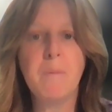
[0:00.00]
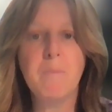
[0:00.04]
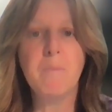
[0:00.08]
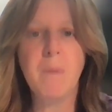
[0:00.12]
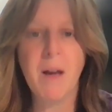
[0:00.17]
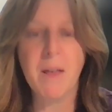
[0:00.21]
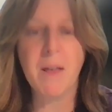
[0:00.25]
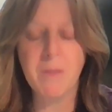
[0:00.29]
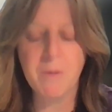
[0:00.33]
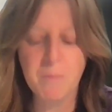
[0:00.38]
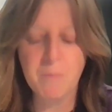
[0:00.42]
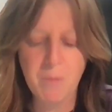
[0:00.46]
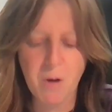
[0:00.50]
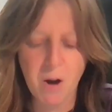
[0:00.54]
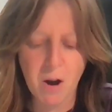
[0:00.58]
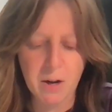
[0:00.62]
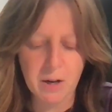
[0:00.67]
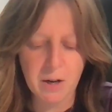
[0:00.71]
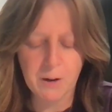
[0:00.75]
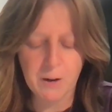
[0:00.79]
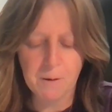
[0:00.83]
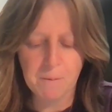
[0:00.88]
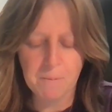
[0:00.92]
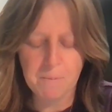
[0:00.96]
by the
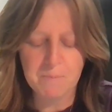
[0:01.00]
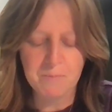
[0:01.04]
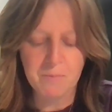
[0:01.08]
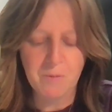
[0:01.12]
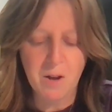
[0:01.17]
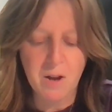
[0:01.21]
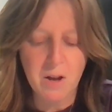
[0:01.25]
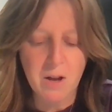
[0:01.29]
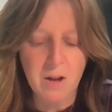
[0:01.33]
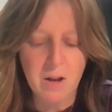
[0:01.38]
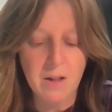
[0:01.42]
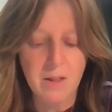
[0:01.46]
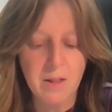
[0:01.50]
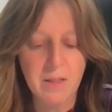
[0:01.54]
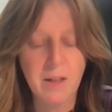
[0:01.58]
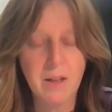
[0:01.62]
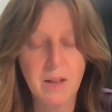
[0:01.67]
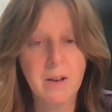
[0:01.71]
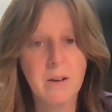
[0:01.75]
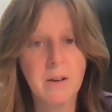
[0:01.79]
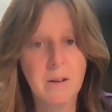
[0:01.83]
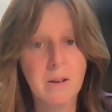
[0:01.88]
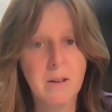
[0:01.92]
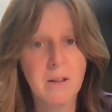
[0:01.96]
body.
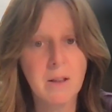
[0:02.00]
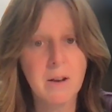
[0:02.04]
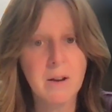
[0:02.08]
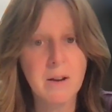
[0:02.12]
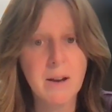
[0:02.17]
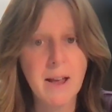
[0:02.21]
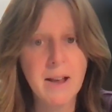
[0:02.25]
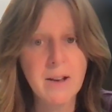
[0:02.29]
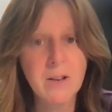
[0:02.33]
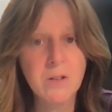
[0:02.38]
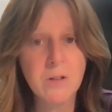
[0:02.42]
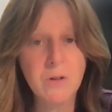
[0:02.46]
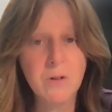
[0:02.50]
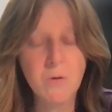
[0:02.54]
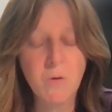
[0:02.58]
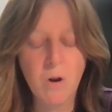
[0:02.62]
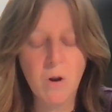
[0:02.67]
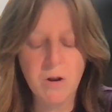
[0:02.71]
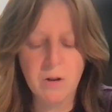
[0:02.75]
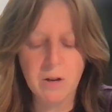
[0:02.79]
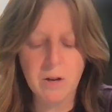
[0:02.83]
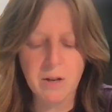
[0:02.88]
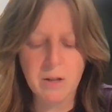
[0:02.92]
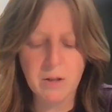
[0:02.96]
Then the next
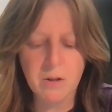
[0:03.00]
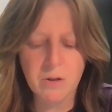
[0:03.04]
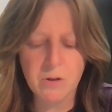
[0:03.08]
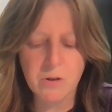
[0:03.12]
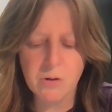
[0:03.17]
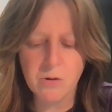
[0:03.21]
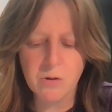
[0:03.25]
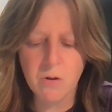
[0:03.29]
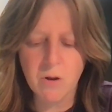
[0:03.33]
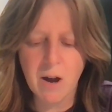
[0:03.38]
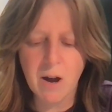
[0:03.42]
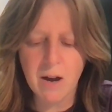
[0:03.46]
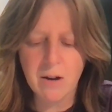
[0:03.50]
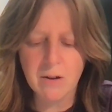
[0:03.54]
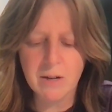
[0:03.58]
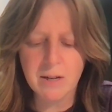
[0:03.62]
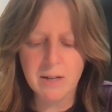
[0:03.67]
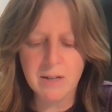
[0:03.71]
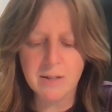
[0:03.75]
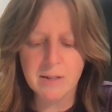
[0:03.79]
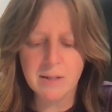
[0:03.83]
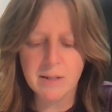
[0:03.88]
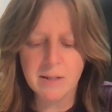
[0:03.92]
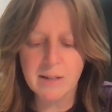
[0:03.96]
quote in the Zohar
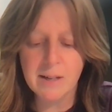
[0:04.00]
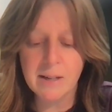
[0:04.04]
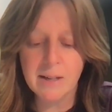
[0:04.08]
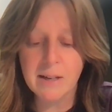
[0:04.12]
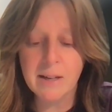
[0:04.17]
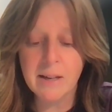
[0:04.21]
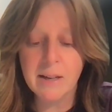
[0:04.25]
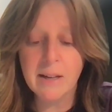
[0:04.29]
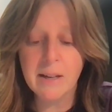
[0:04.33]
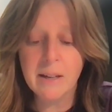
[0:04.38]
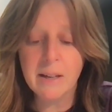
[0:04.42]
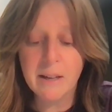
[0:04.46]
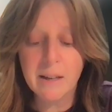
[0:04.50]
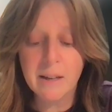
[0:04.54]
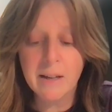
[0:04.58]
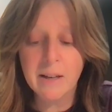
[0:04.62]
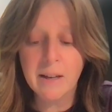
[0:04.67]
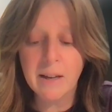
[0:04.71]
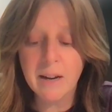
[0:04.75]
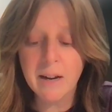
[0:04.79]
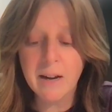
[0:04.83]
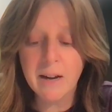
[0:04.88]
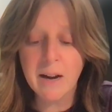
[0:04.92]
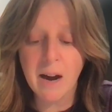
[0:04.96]
is
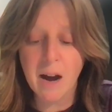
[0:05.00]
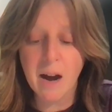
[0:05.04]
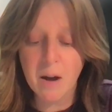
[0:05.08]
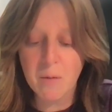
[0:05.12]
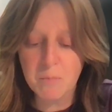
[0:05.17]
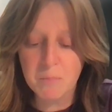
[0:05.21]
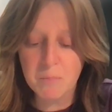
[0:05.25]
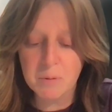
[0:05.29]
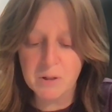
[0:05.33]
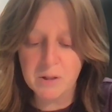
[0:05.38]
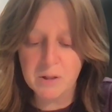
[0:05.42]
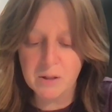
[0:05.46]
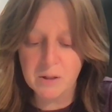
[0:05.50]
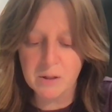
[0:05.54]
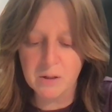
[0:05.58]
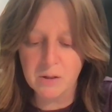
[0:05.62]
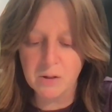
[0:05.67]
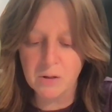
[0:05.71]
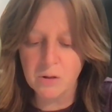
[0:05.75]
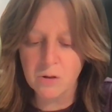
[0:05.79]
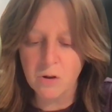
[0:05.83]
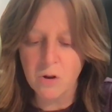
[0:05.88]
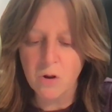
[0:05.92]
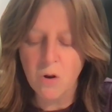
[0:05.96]
he
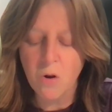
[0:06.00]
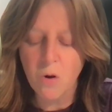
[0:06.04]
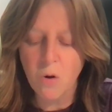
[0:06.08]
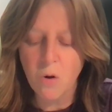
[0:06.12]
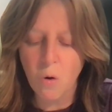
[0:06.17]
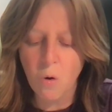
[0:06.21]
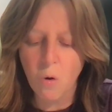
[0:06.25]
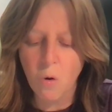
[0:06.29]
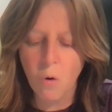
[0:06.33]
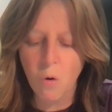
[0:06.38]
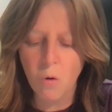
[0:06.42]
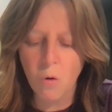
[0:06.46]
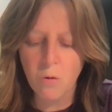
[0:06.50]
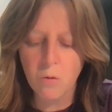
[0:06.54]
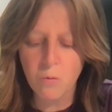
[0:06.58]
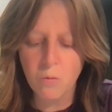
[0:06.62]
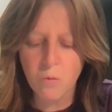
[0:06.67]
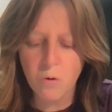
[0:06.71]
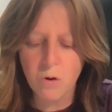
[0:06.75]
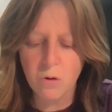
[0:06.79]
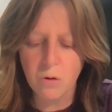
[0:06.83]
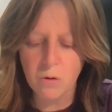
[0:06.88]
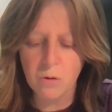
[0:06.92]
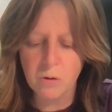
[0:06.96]
encompasses all
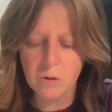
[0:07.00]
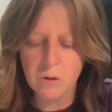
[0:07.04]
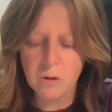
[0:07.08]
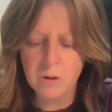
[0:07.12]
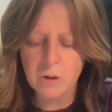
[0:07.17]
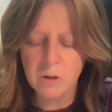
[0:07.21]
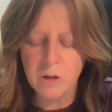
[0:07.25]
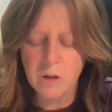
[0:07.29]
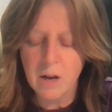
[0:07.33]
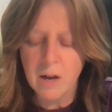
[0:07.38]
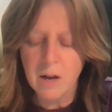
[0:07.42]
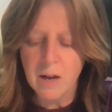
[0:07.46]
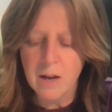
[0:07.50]
worlds.